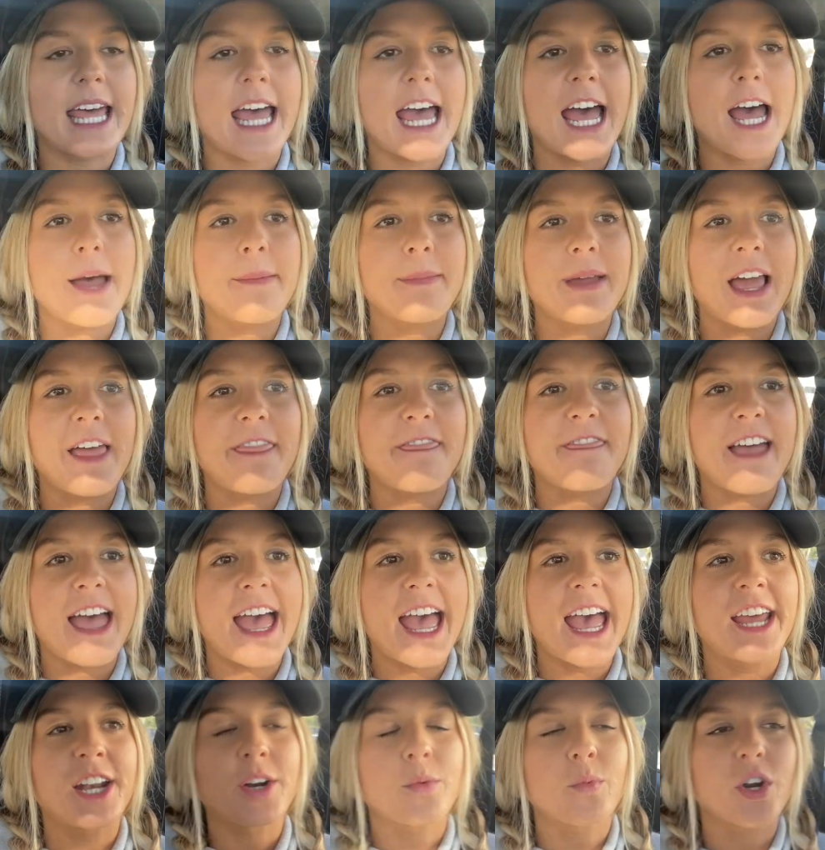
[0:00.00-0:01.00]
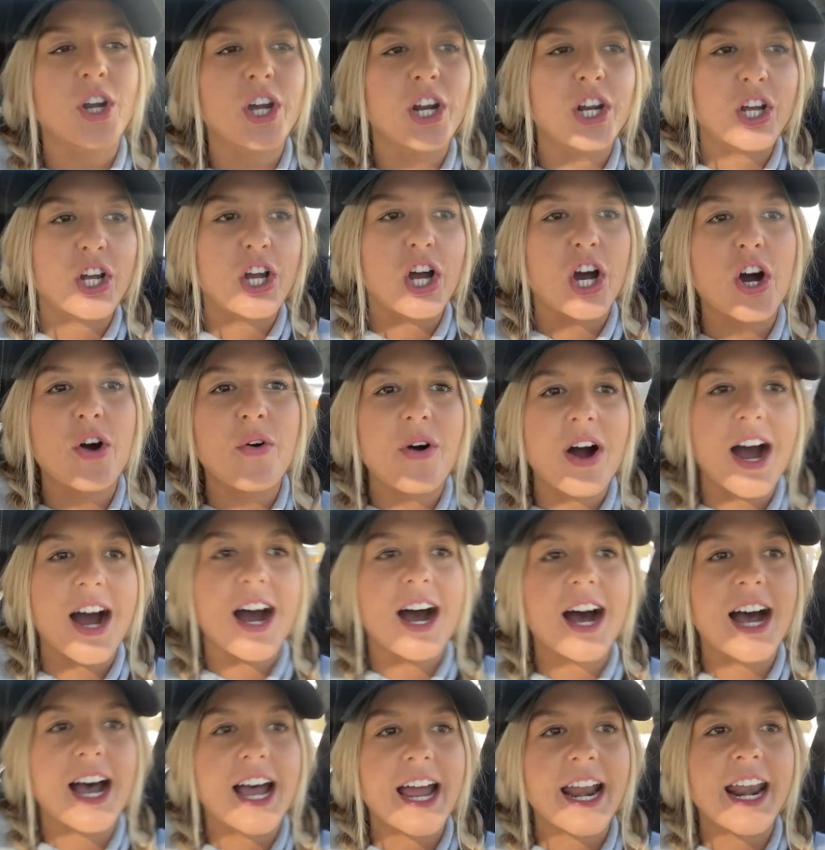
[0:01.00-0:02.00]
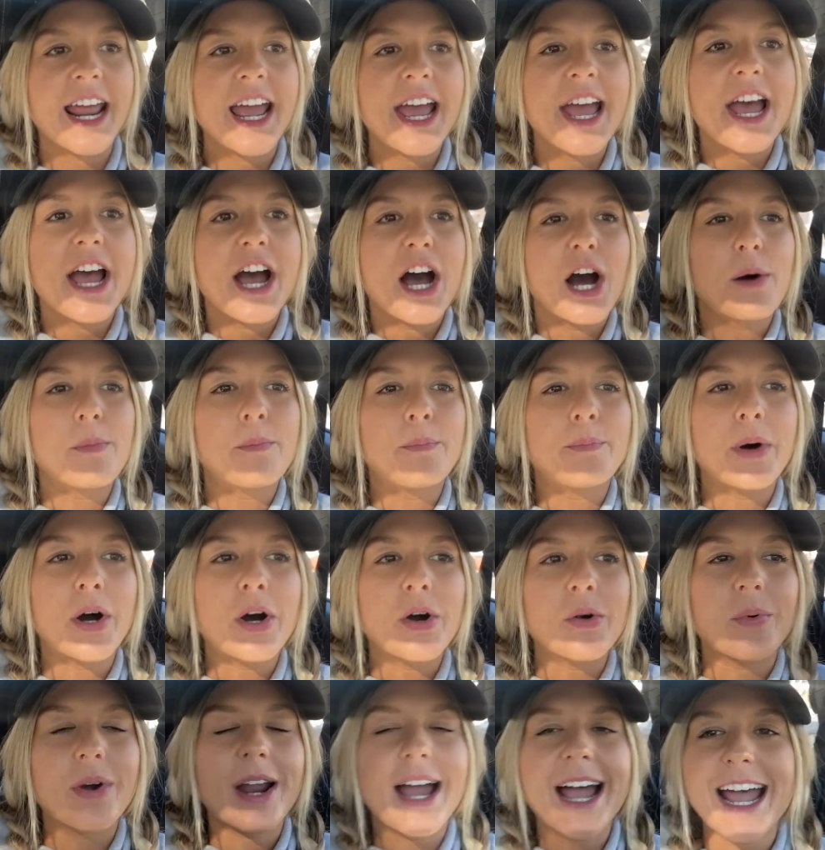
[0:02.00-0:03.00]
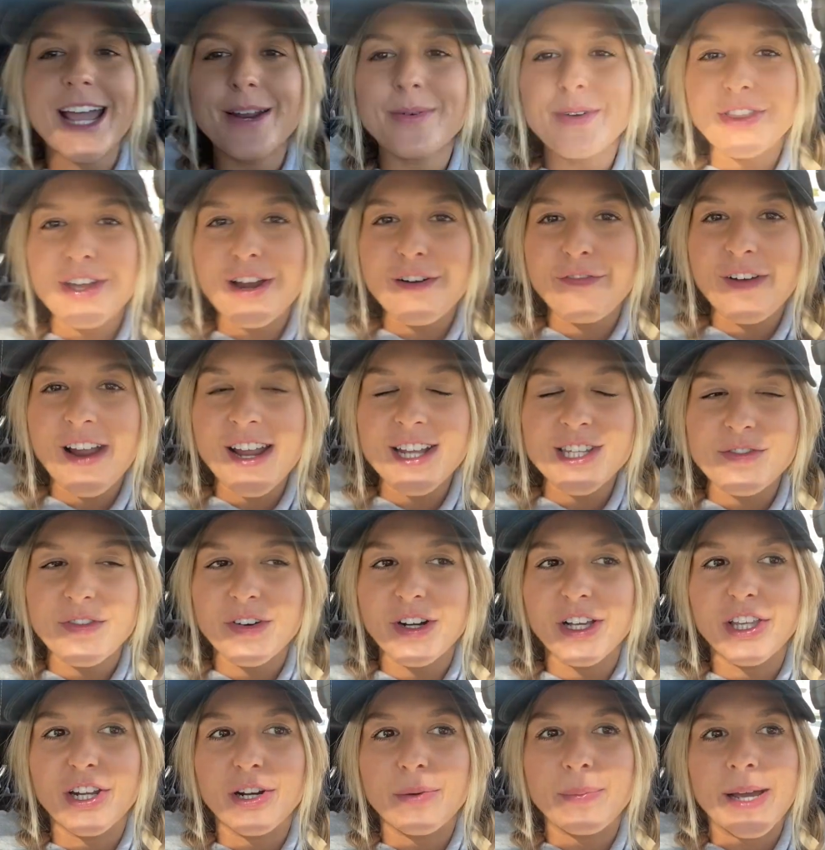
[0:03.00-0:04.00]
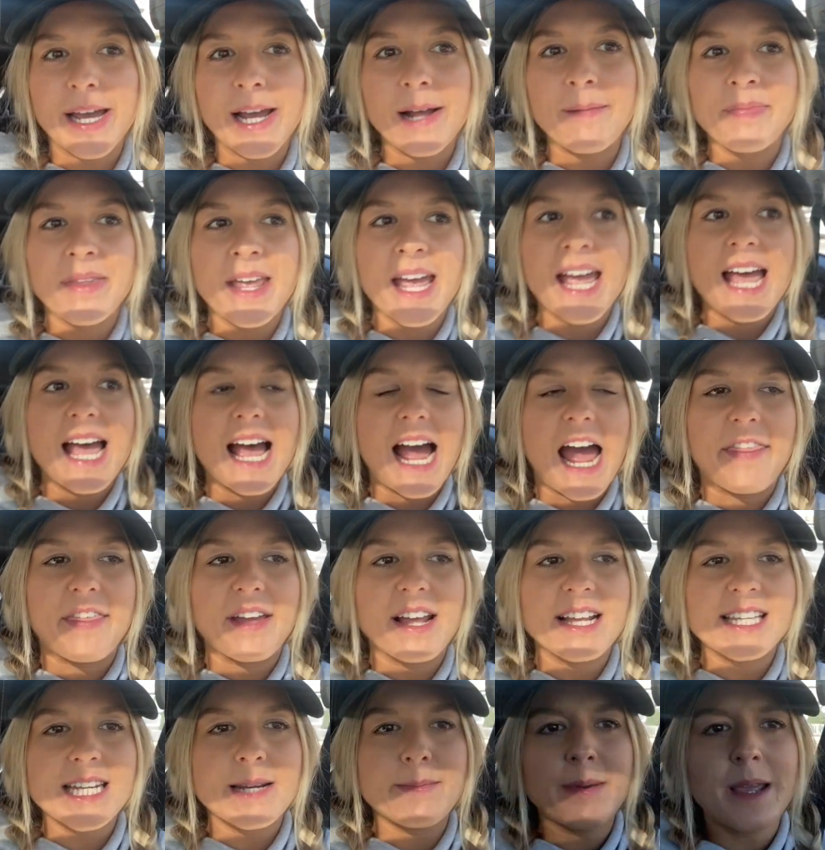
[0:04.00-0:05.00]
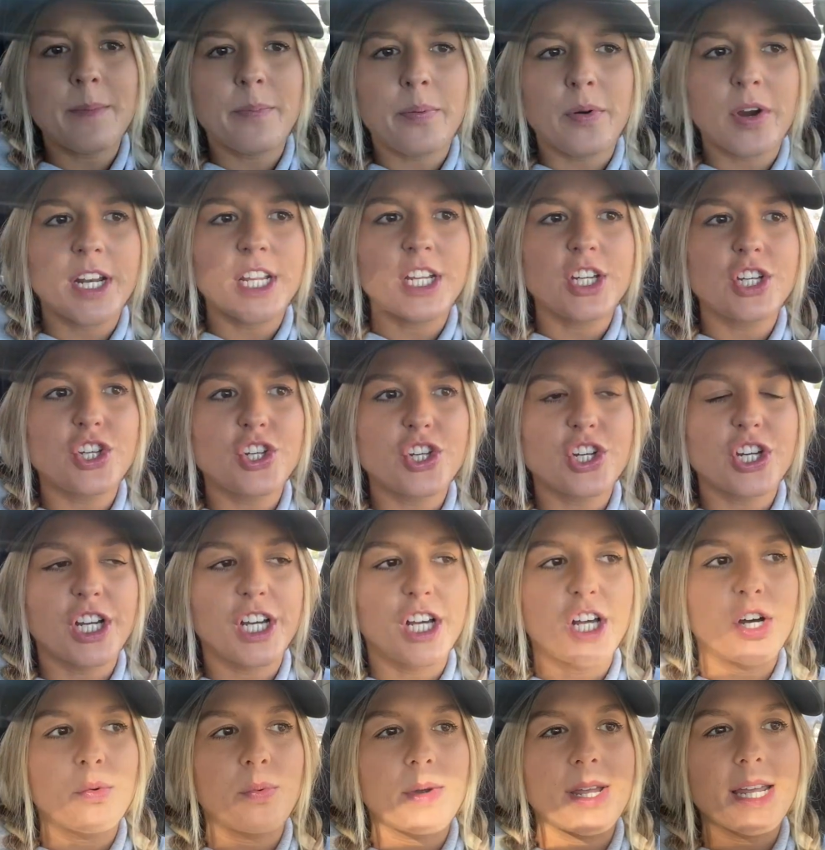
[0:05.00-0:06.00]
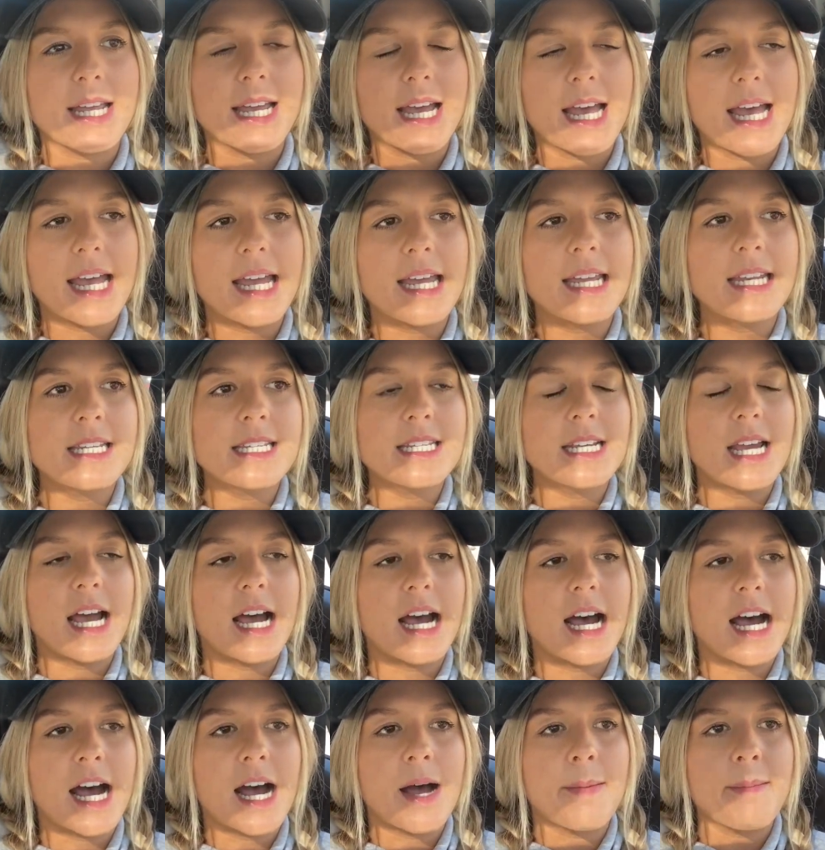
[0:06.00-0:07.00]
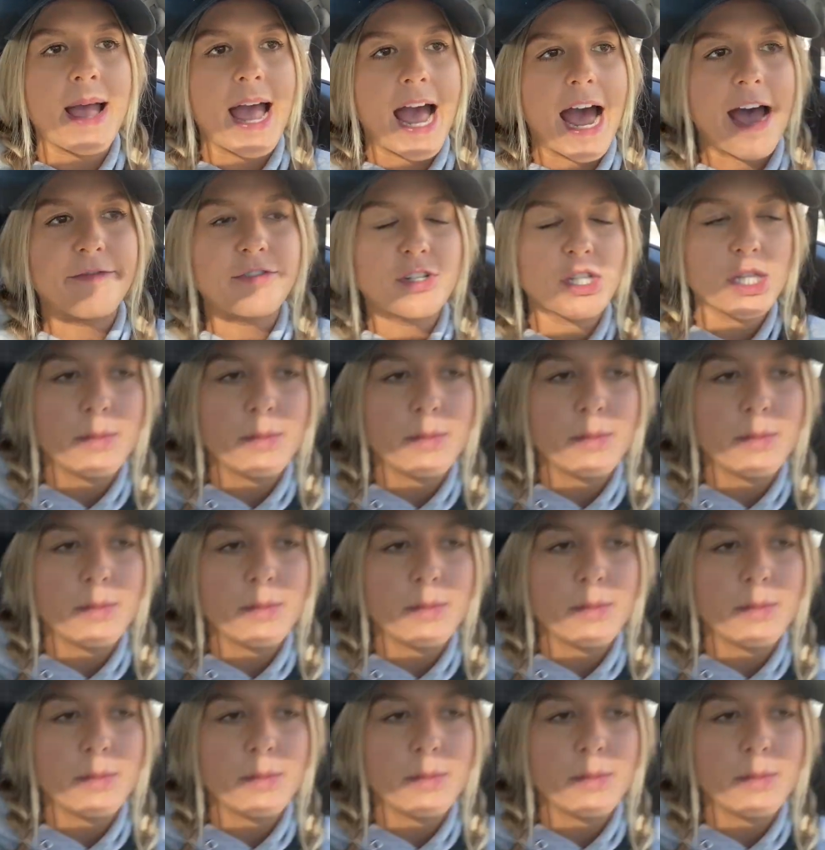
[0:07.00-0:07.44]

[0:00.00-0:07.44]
them, and then we're gonna go on a boat ride with our friends for a little bit. I think it's gonna be a pretty chill weekend. Um, after